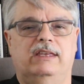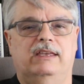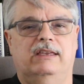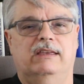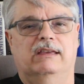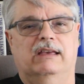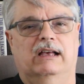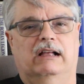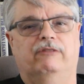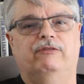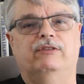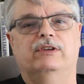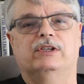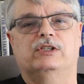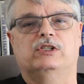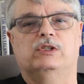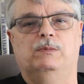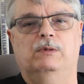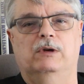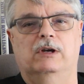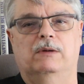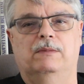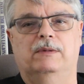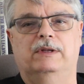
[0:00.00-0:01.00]
the Alpha
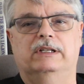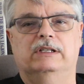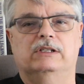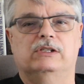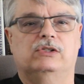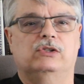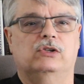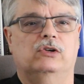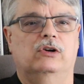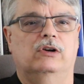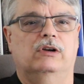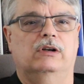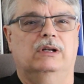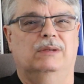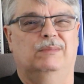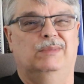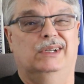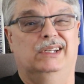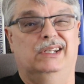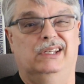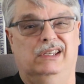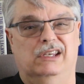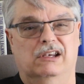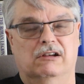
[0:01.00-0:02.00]
experiment at CERN
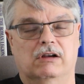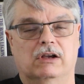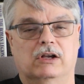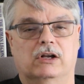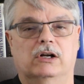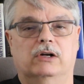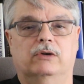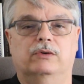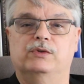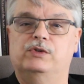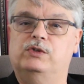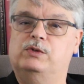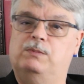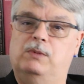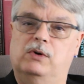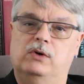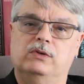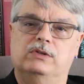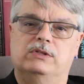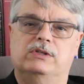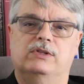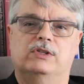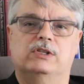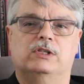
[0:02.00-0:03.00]
about a year ago and
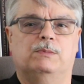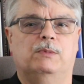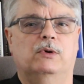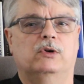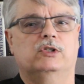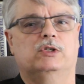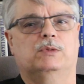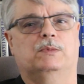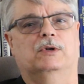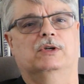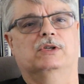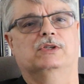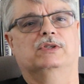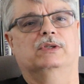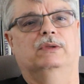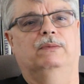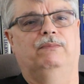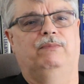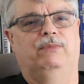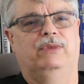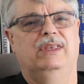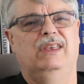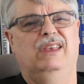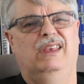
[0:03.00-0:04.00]
spoke to the spokesperson.
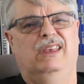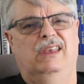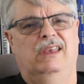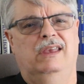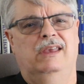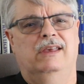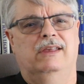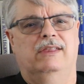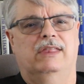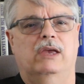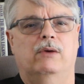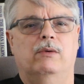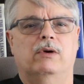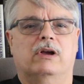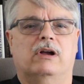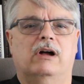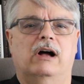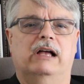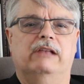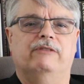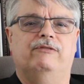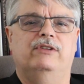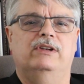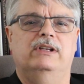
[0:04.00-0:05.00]
They were
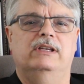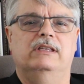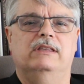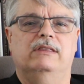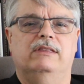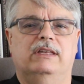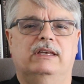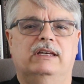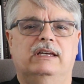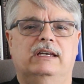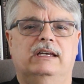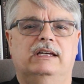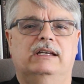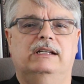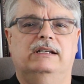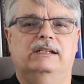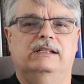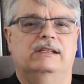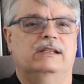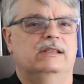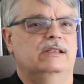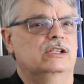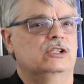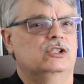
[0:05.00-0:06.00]
confident that
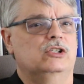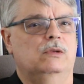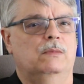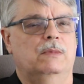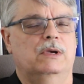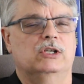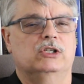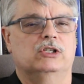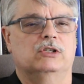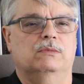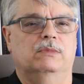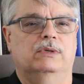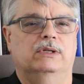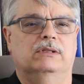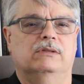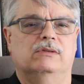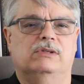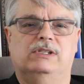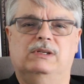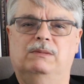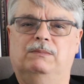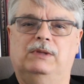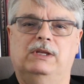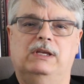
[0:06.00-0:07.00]
an initial measurement,
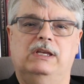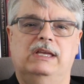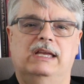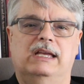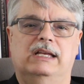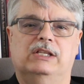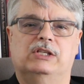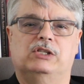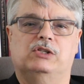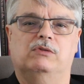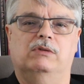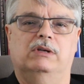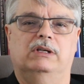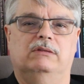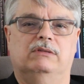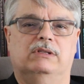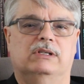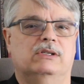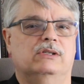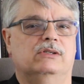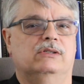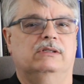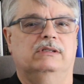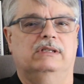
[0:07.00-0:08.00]
simply answering,
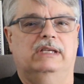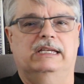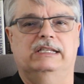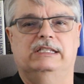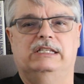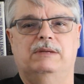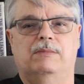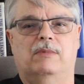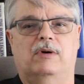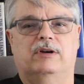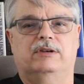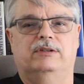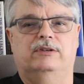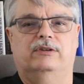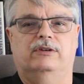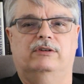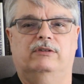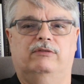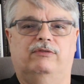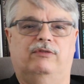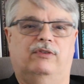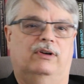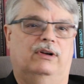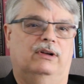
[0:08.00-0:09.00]
does
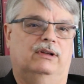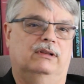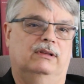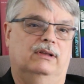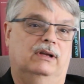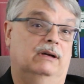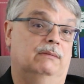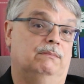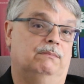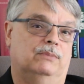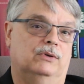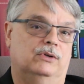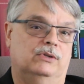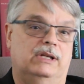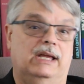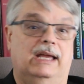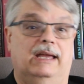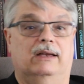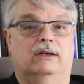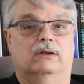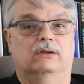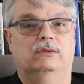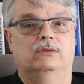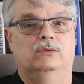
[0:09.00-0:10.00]
antimatter fall up or
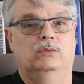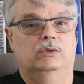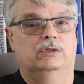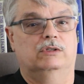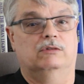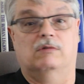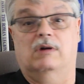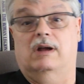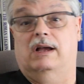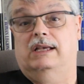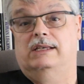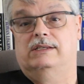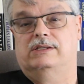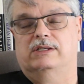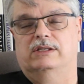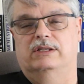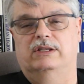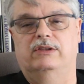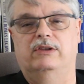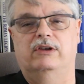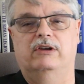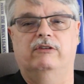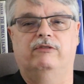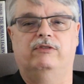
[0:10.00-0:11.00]
down, would arise in
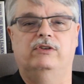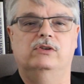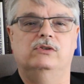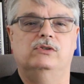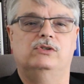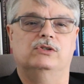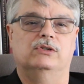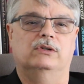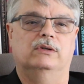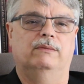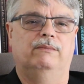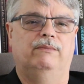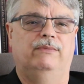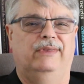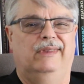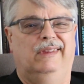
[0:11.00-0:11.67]
the near future.